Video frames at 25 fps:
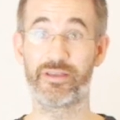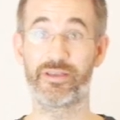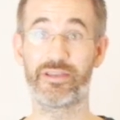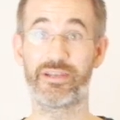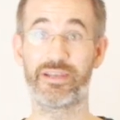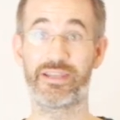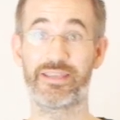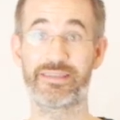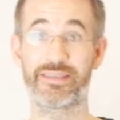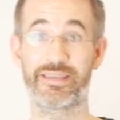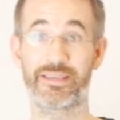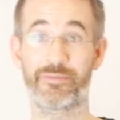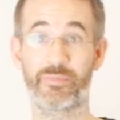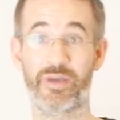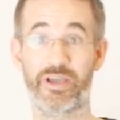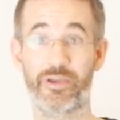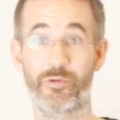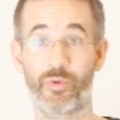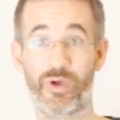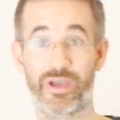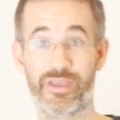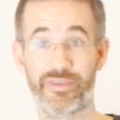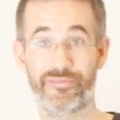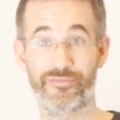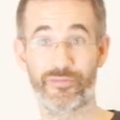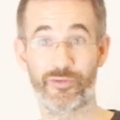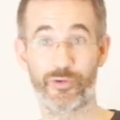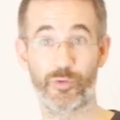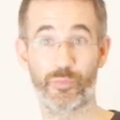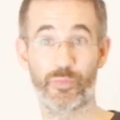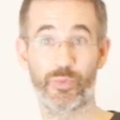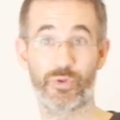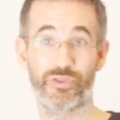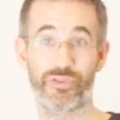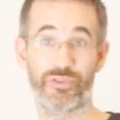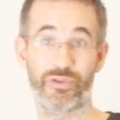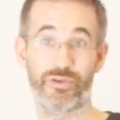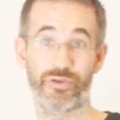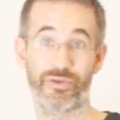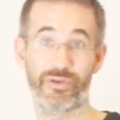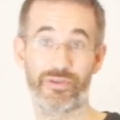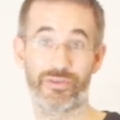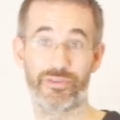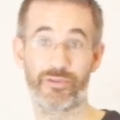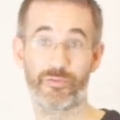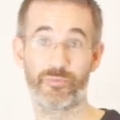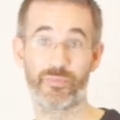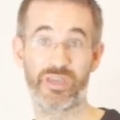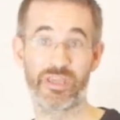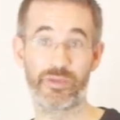letting my wife put
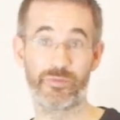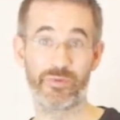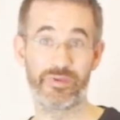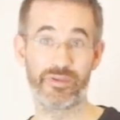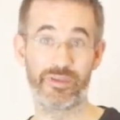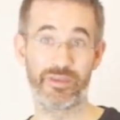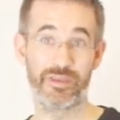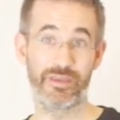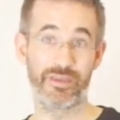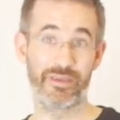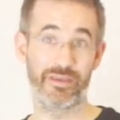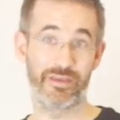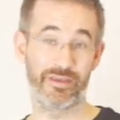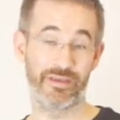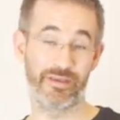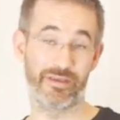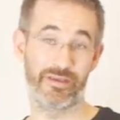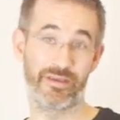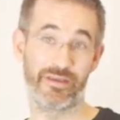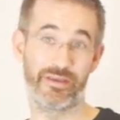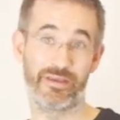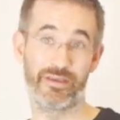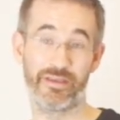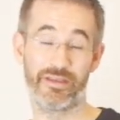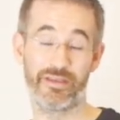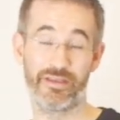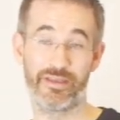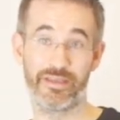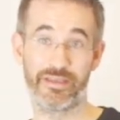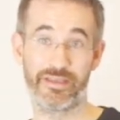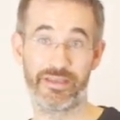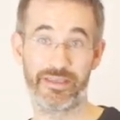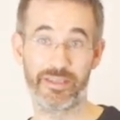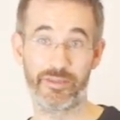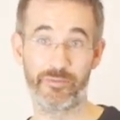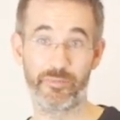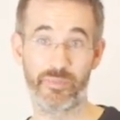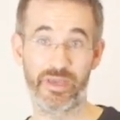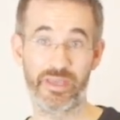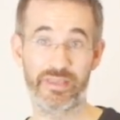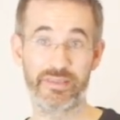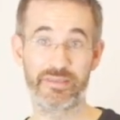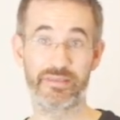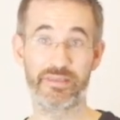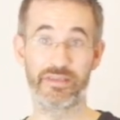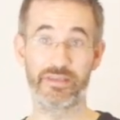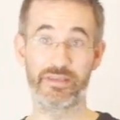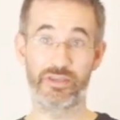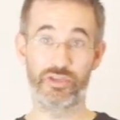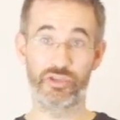the baby in bed,
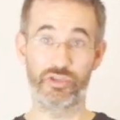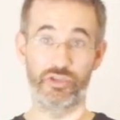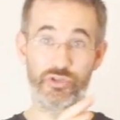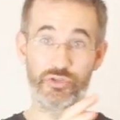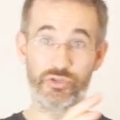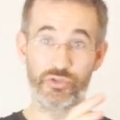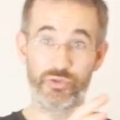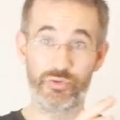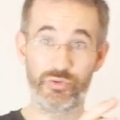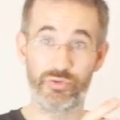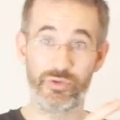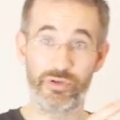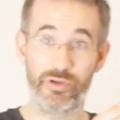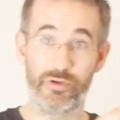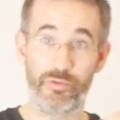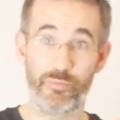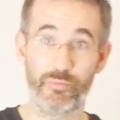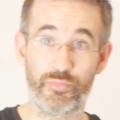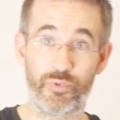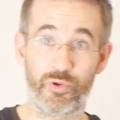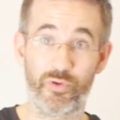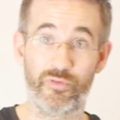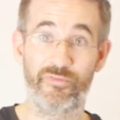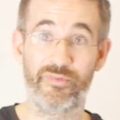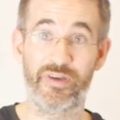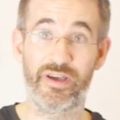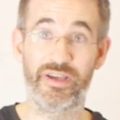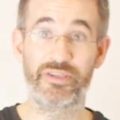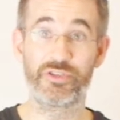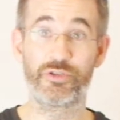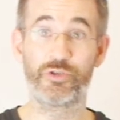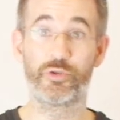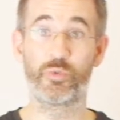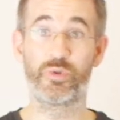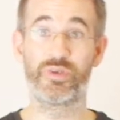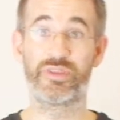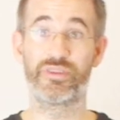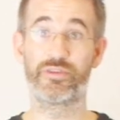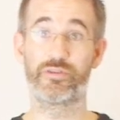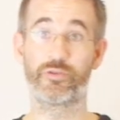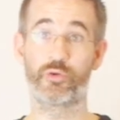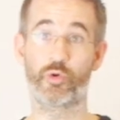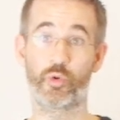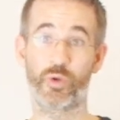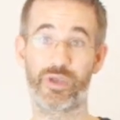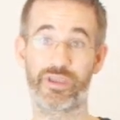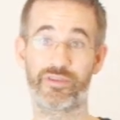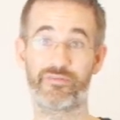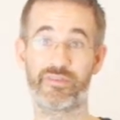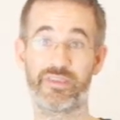to provide you with a
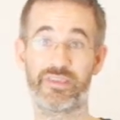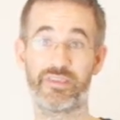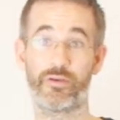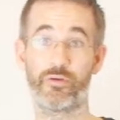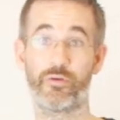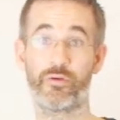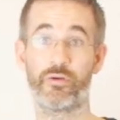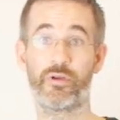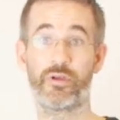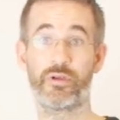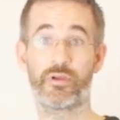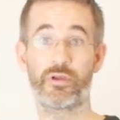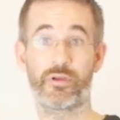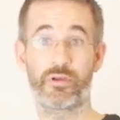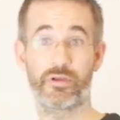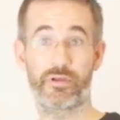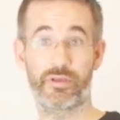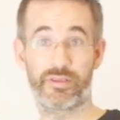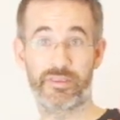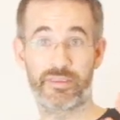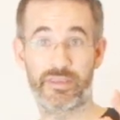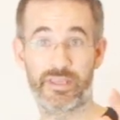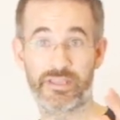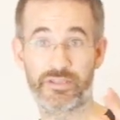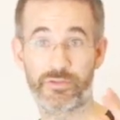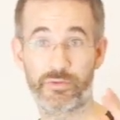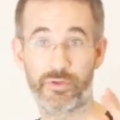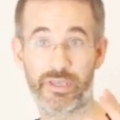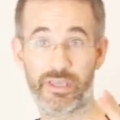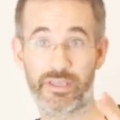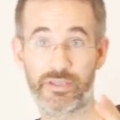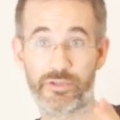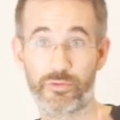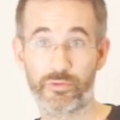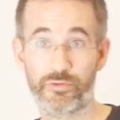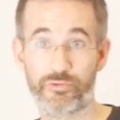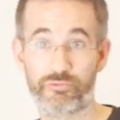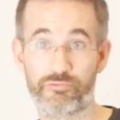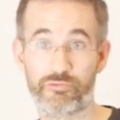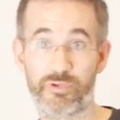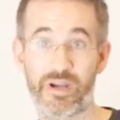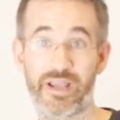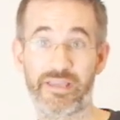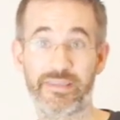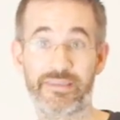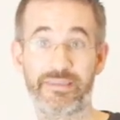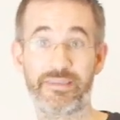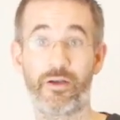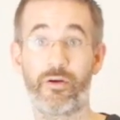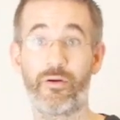quick video that you can use
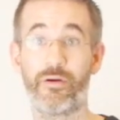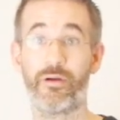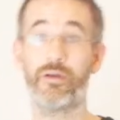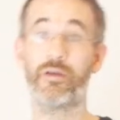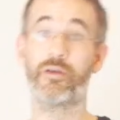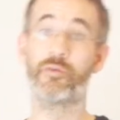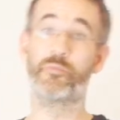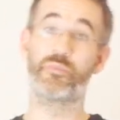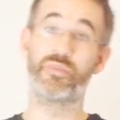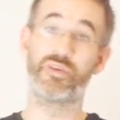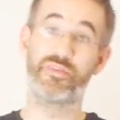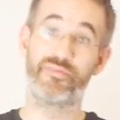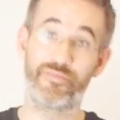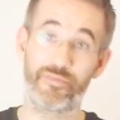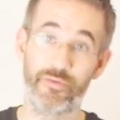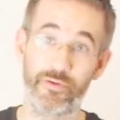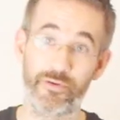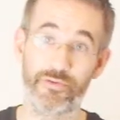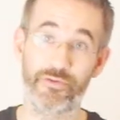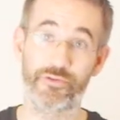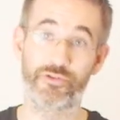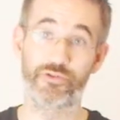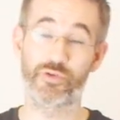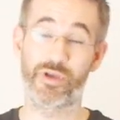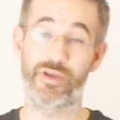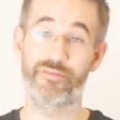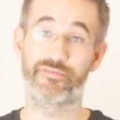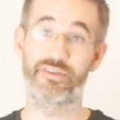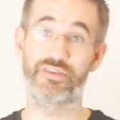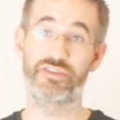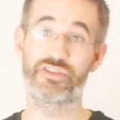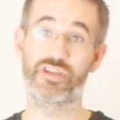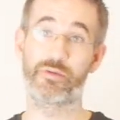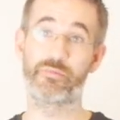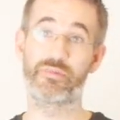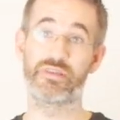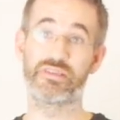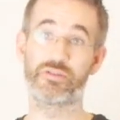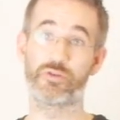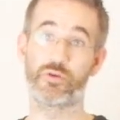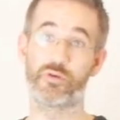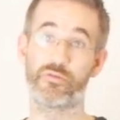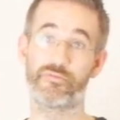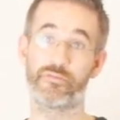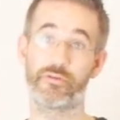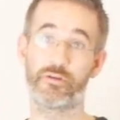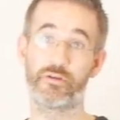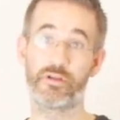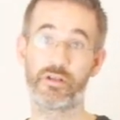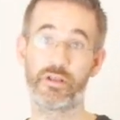right now before the traffic jam is
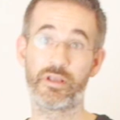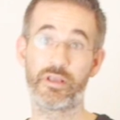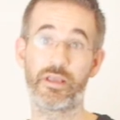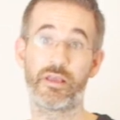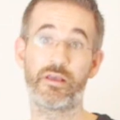over.